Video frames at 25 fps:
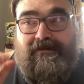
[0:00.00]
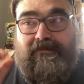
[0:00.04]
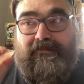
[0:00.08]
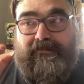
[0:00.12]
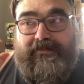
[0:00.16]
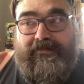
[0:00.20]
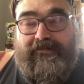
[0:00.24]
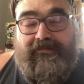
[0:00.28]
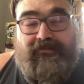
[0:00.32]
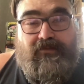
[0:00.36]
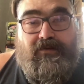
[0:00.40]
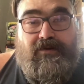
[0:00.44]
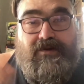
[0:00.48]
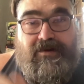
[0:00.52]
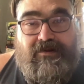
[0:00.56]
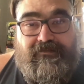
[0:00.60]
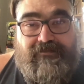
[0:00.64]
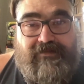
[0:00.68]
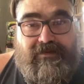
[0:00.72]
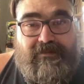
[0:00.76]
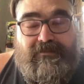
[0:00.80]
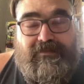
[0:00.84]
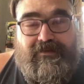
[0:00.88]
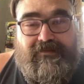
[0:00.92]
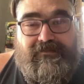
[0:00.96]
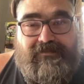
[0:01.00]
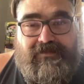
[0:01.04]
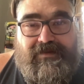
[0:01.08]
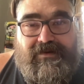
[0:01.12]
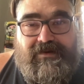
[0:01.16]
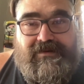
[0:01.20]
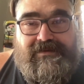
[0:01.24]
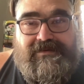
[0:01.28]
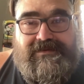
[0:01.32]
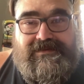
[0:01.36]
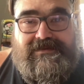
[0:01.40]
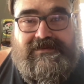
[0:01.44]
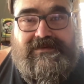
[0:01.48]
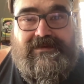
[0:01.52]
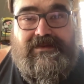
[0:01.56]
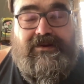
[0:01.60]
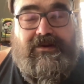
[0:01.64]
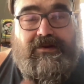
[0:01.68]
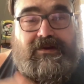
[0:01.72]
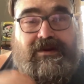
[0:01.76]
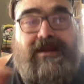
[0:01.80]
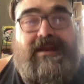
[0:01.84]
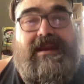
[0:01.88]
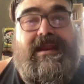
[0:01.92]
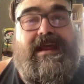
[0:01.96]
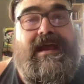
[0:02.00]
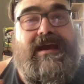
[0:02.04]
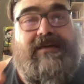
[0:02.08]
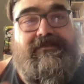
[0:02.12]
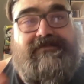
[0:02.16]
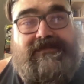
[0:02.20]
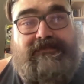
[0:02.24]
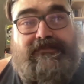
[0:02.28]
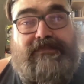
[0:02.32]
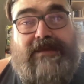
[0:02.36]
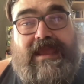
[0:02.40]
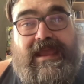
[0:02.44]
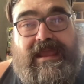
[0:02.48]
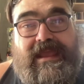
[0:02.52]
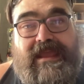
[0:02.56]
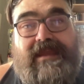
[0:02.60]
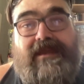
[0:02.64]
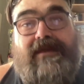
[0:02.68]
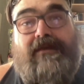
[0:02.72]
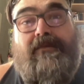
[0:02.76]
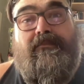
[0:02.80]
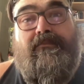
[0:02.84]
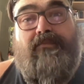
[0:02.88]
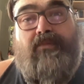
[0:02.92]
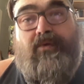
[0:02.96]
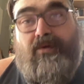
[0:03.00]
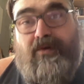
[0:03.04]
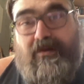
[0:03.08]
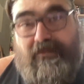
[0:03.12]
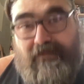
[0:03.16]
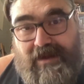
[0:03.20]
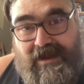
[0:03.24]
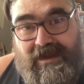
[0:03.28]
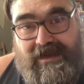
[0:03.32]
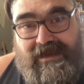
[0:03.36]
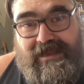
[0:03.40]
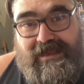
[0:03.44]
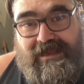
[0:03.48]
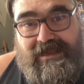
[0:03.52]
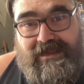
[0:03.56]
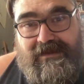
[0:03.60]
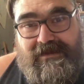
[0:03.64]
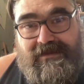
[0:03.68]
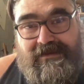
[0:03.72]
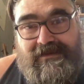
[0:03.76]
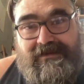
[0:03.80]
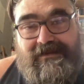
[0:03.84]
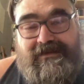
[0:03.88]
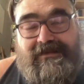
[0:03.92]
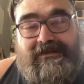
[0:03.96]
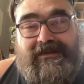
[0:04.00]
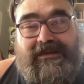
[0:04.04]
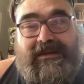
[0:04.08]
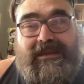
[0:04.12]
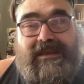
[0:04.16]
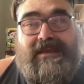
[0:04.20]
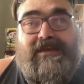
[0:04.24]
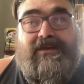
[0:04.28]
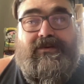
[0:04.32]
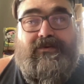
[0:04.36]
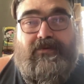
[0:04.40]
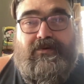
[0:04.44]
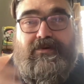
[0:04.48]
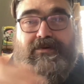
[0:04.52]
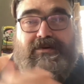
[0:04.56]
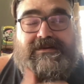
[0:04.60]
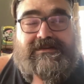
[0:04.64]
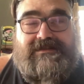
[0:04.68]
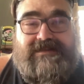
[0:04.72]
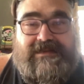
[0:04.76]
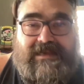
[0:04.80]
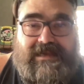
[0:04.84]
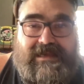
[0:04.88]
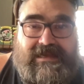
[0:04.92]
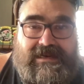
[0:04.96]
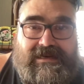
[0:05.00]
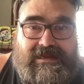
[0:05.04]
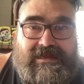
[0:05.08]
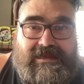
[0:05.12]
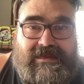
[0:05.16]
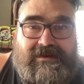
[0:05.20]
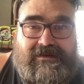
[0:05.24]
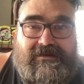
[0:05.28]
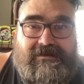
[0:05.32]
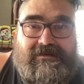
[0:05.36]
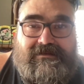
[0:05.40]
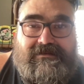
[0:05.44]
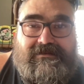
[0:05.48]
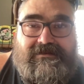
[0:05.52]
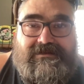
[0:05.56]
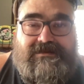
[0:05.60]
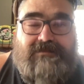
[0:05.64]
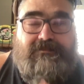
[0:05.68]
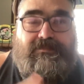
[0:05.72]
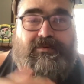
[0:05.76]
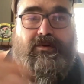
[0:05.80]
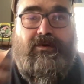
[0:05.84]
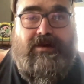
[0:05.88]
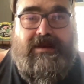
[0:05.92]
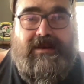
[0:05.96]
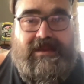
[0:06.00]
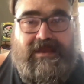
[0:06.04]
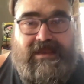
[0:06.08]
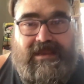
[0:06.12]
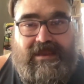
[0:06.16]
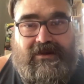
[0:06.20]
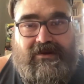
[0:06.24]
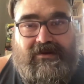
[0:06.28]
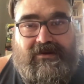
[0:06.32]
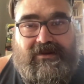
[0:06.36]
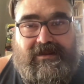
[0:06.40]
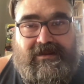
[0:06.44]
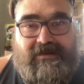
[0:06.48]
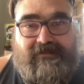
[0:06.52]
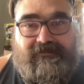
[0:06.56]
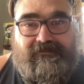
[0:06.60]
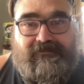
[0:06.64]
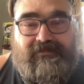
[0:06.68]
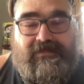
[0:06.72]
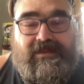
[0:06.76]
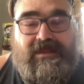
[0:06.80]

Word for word: before November 1st, you're going to have to pay more money in order to get in to Poetic Anarchy.